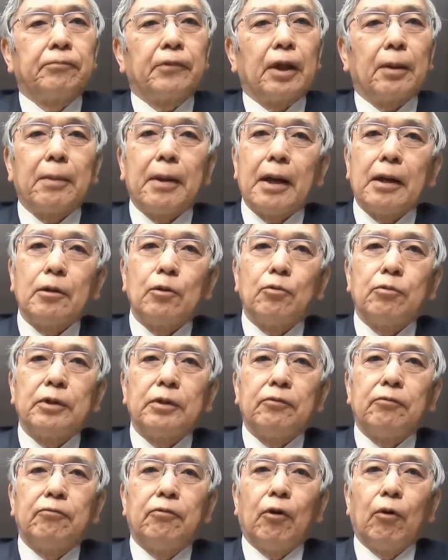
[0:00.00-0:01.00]
The bank
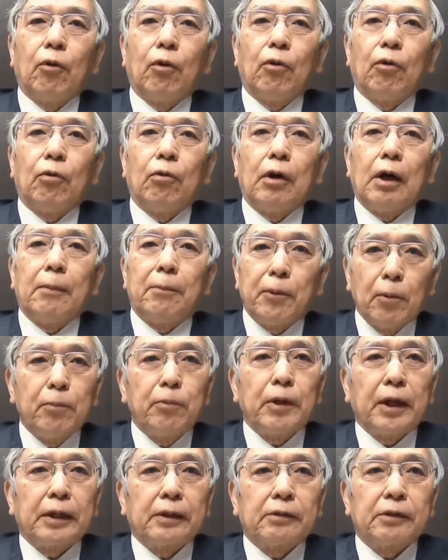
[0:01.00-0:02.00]
will follow
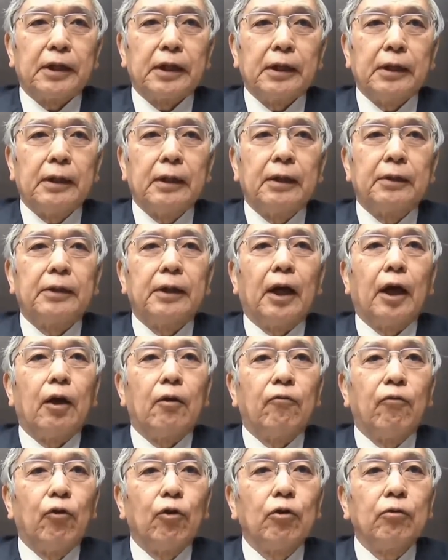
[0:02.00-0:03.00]
appropriately the
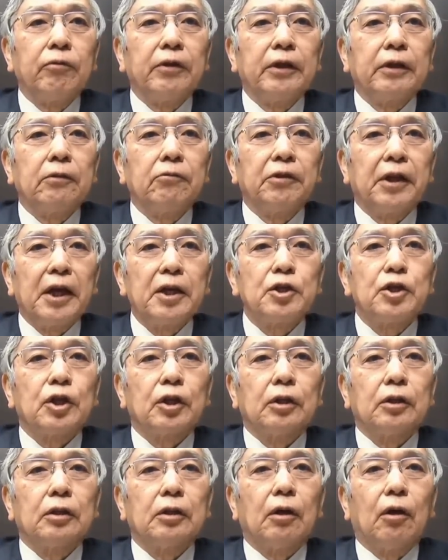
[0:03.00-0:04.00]
evolving
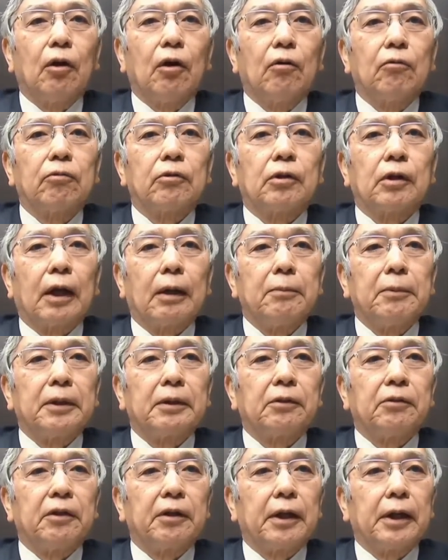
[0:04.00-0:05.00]
nature of
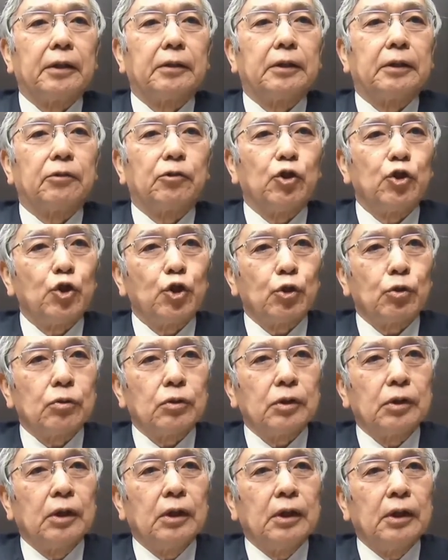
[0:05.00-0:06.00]
climate-related issues,
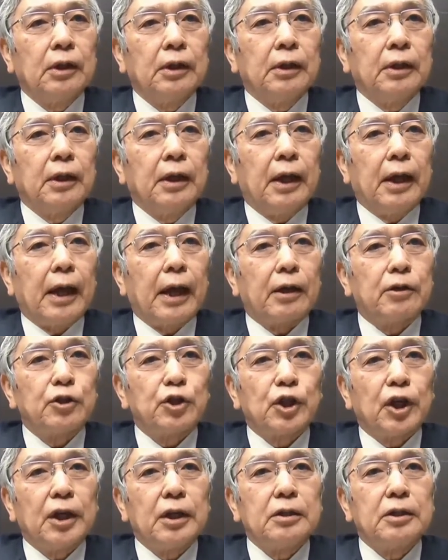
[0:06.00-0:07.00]

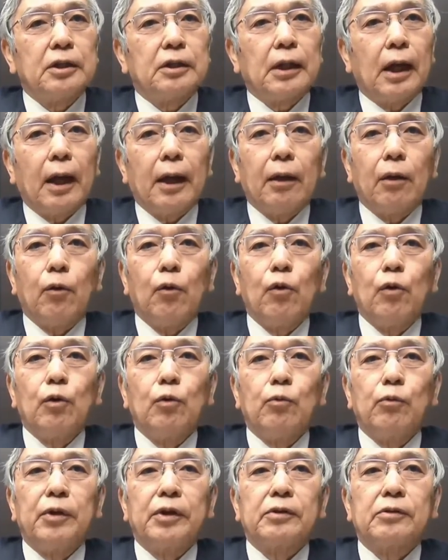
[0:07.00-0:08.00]
exchange dialogue
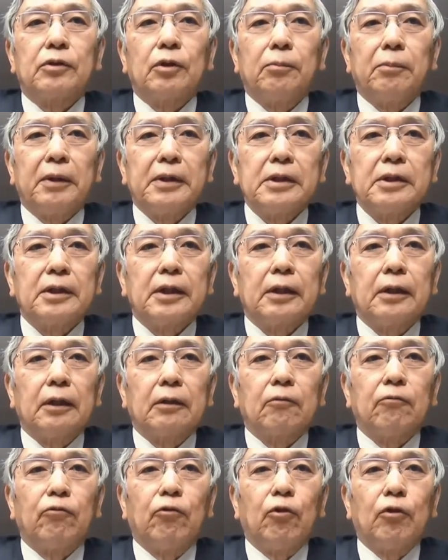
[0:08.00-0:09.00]
with domestic
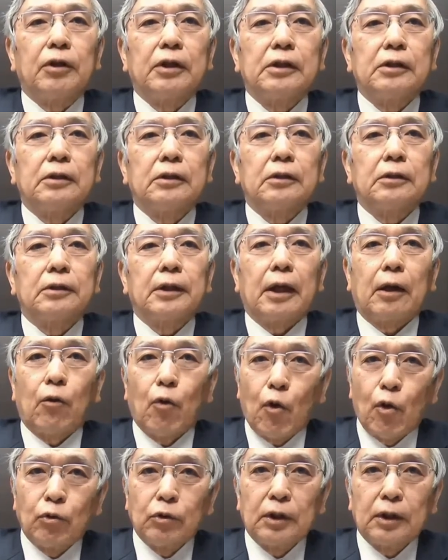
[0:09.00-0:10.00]
and foreign
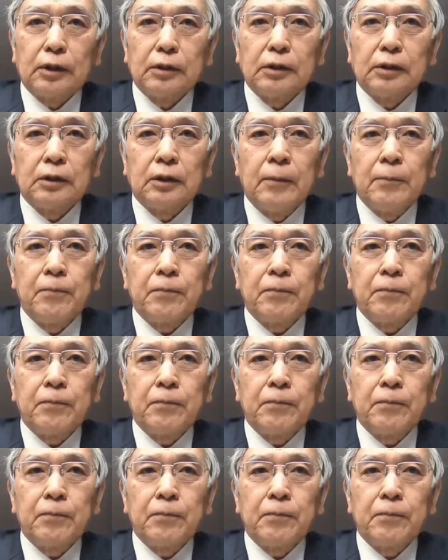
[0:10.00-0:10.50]
stakeholders,